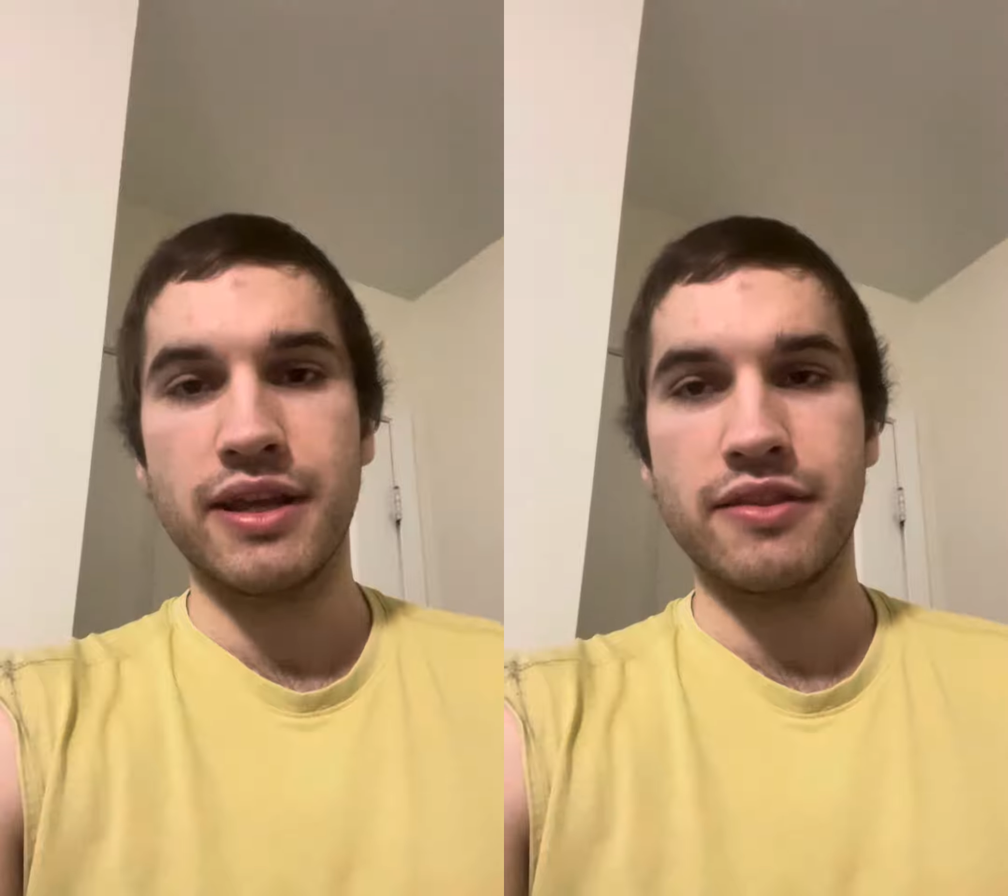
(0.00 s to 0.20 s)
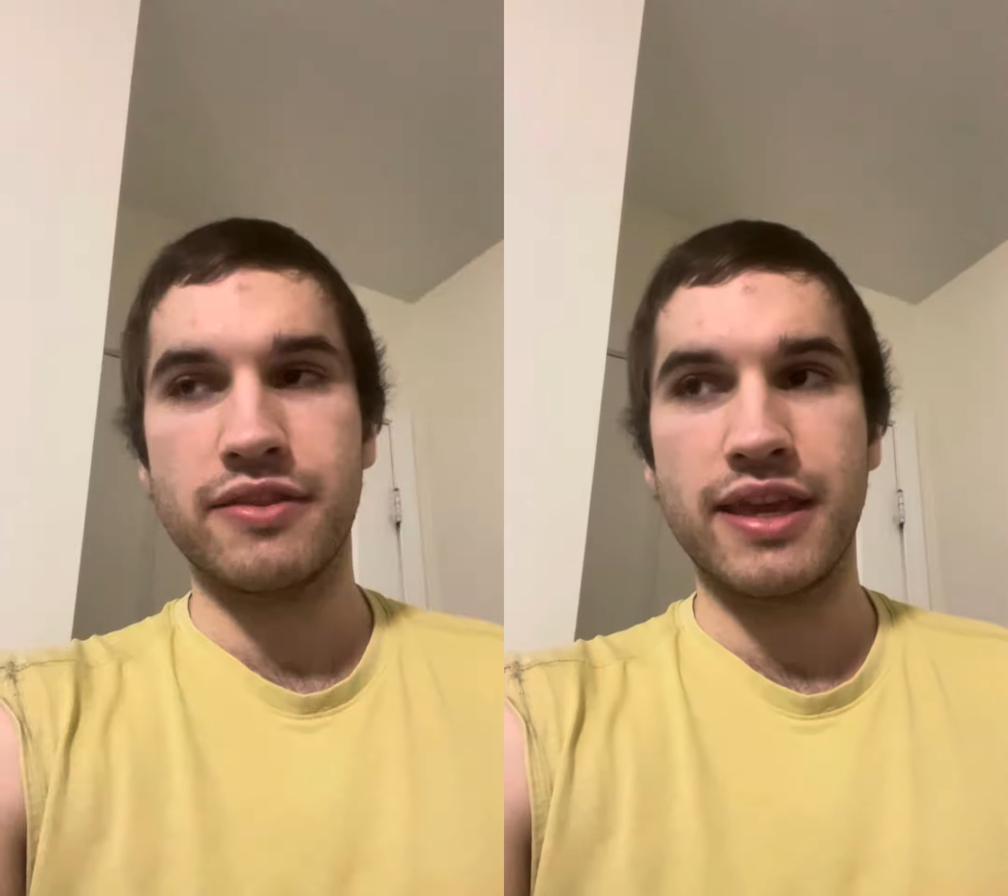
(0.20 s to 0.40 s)

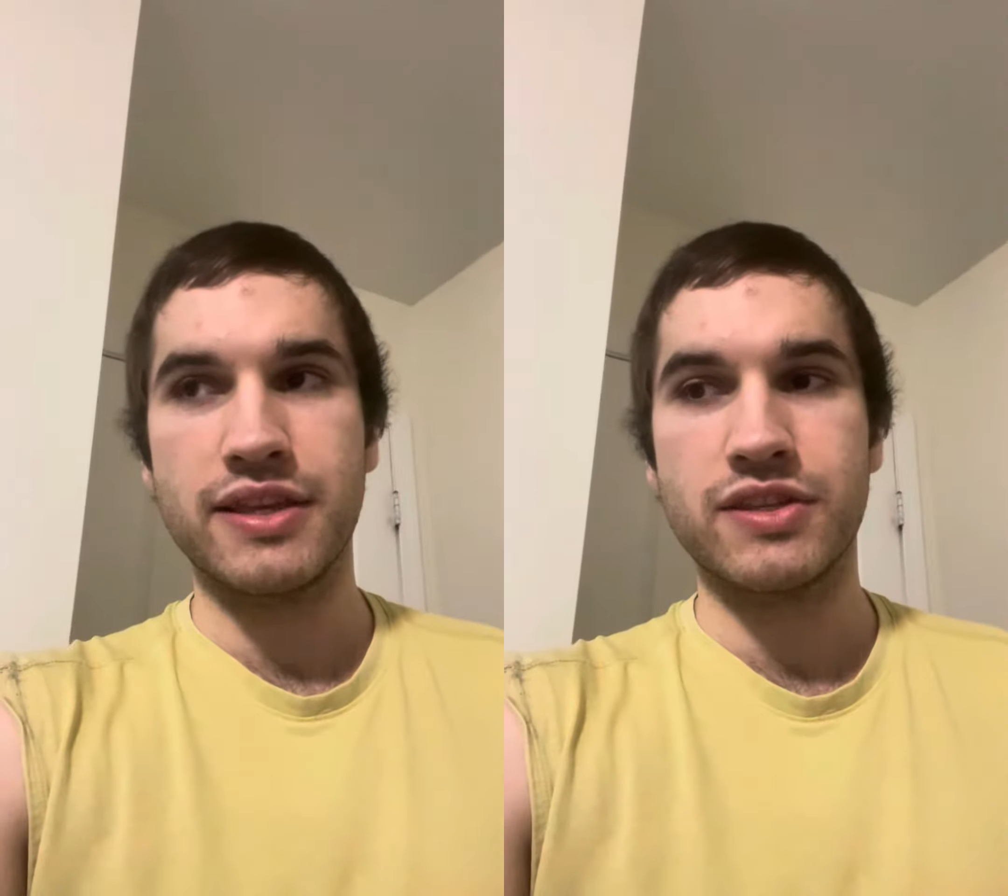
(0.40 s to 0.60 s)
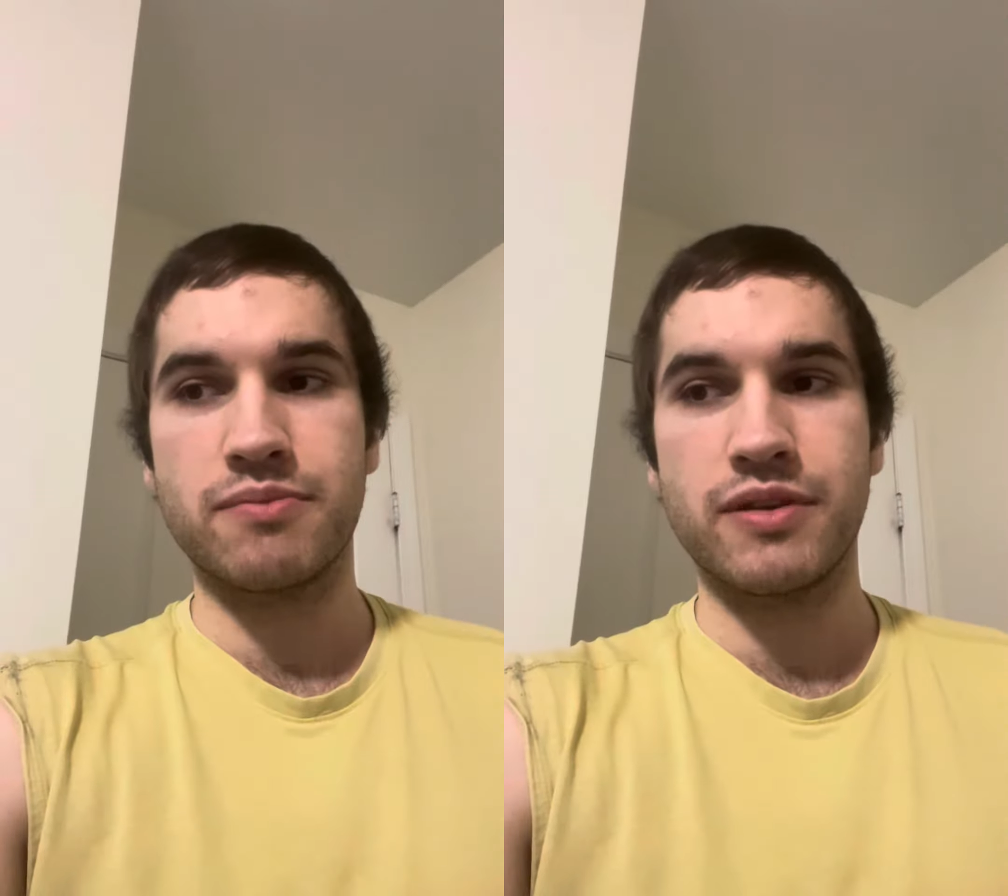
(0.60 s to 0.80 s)
and
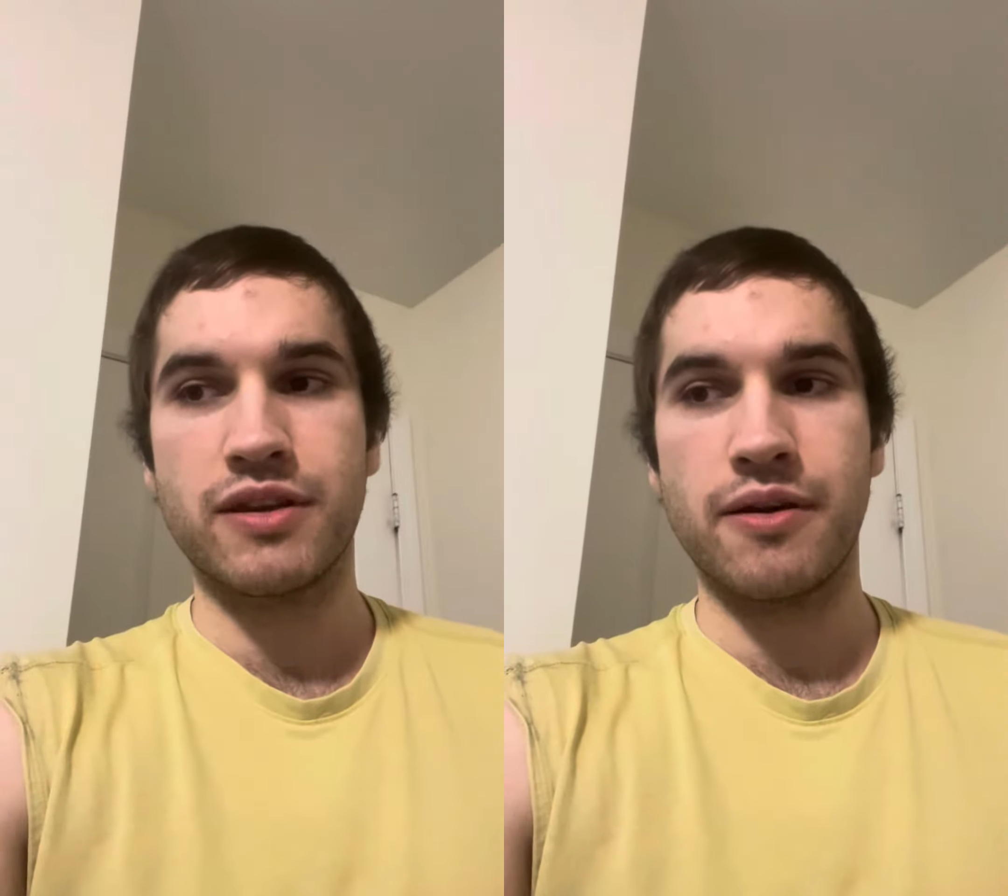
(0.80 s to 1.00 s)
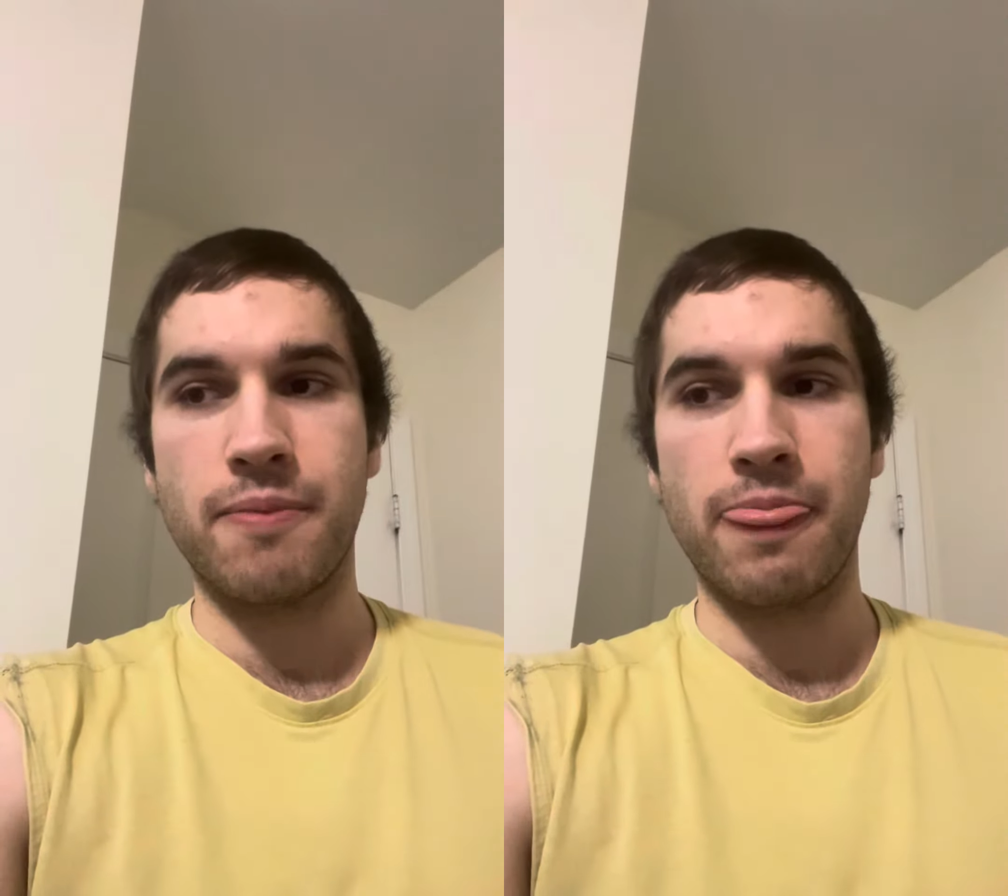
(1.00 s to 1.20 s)
things
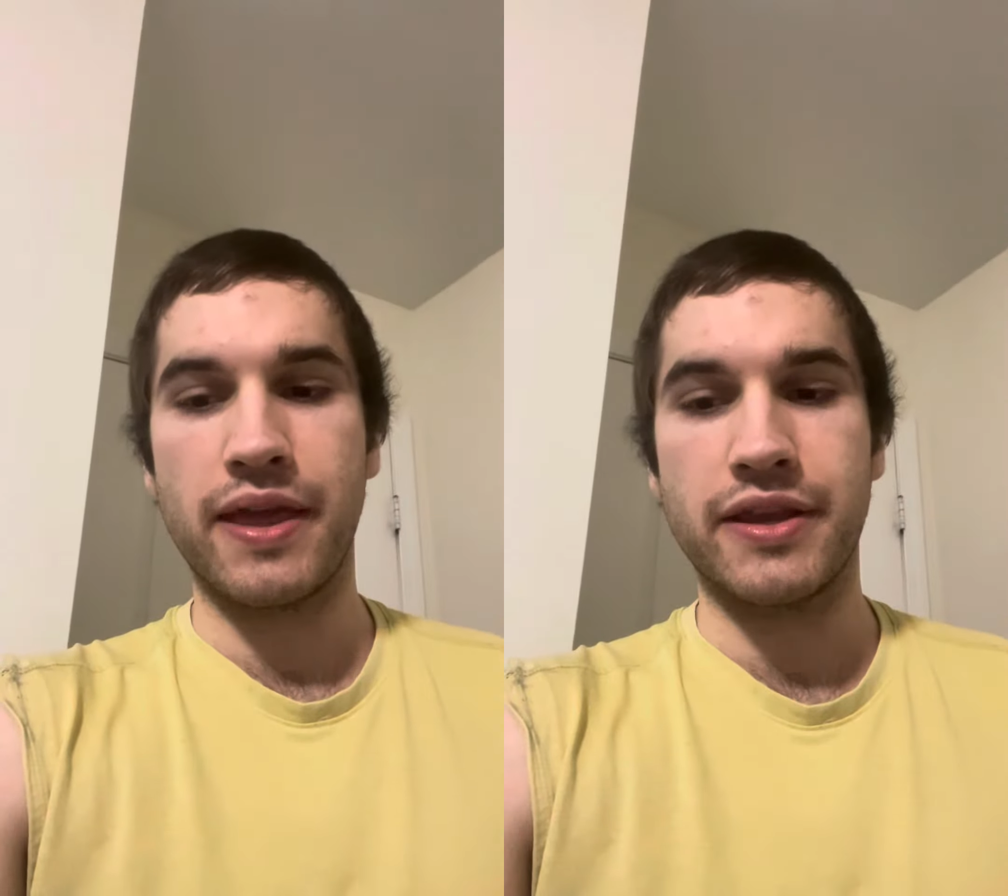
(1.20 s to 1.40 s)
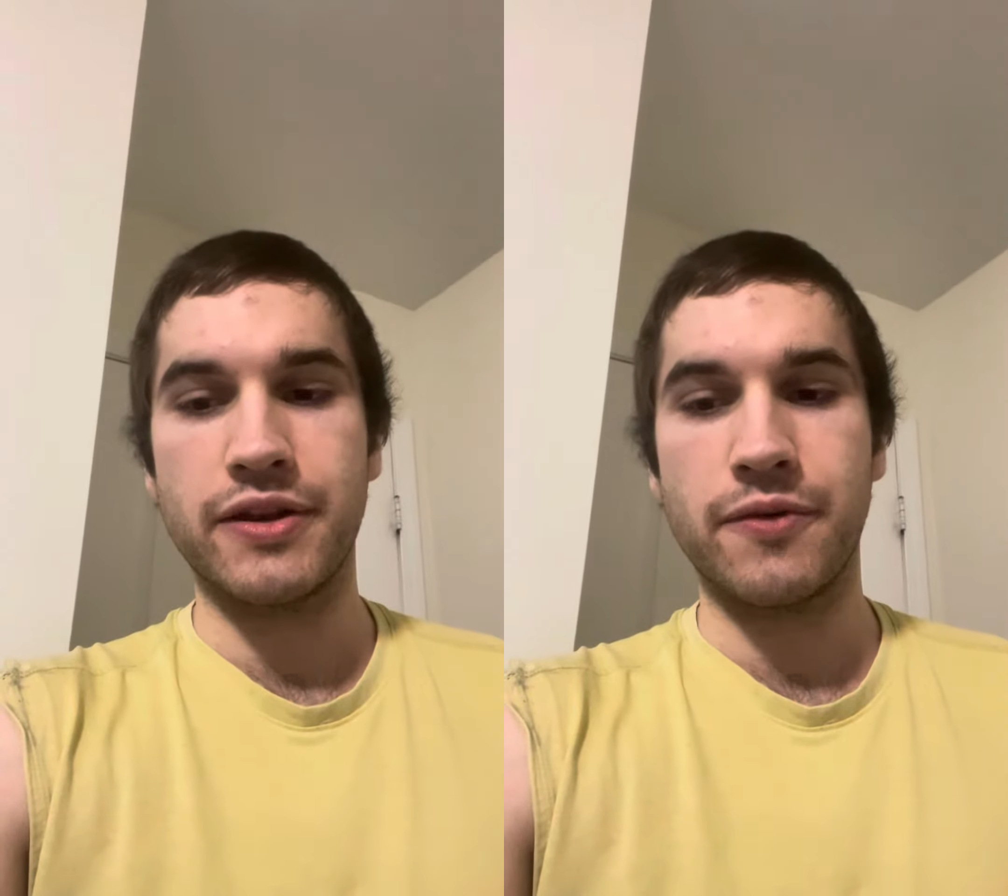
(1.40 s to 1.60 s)
become
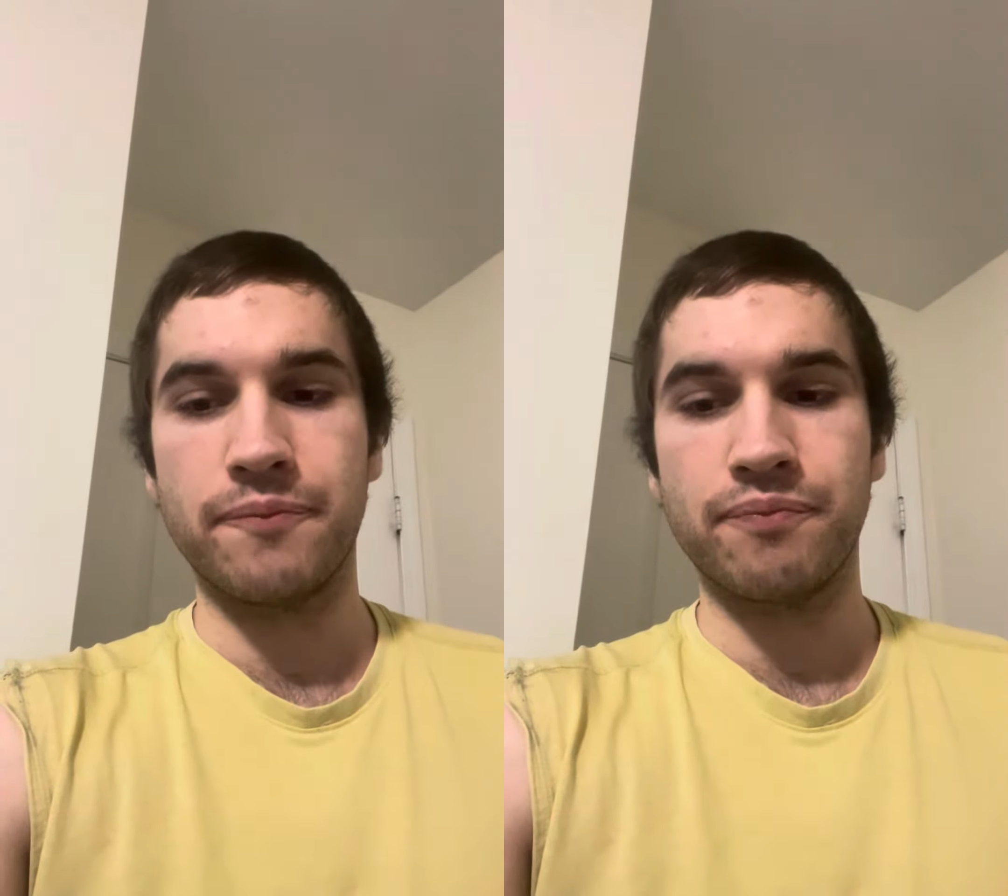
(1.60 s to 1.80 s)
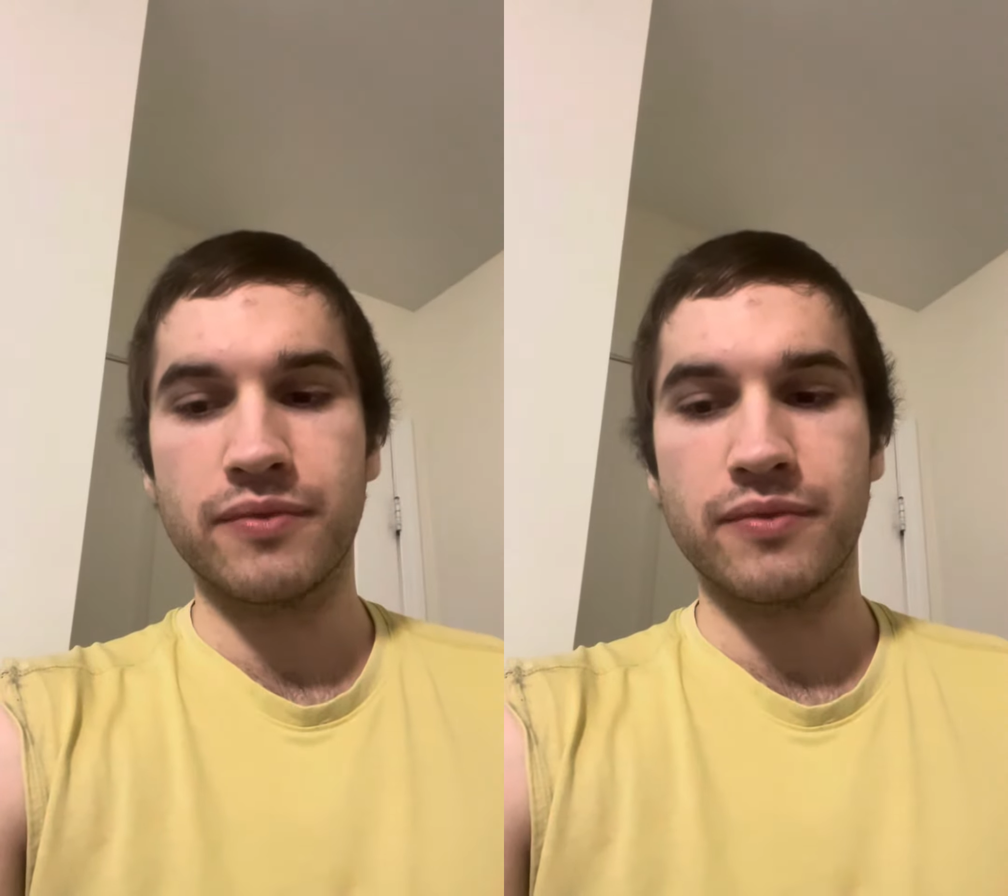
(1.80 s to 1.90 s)
like, you know,